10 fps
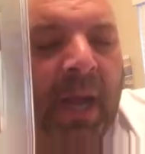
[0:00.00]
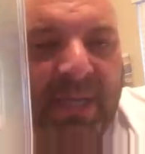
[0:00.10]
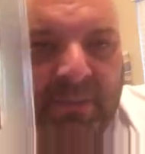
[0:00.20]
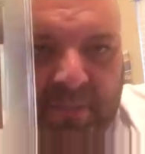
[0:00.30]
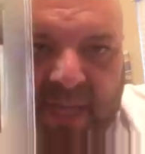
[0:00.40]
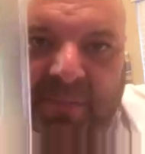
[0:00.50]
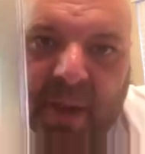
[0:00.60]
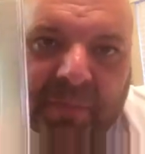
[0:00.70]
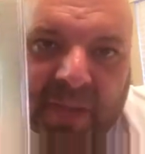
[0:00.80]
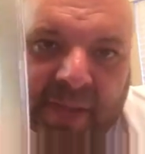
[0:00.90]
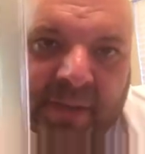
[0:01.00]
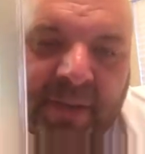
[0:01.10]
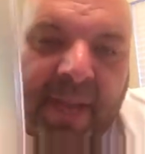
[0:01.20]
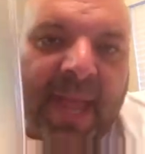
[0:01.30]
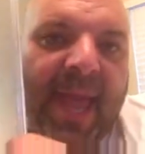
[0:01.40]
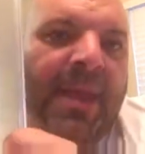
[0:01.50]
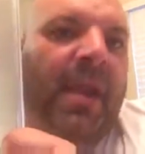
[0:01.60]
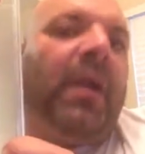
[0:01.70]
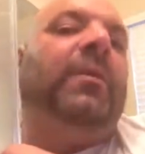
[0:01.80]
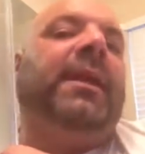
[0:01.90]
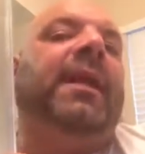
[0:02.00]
awesome baseball player, and not only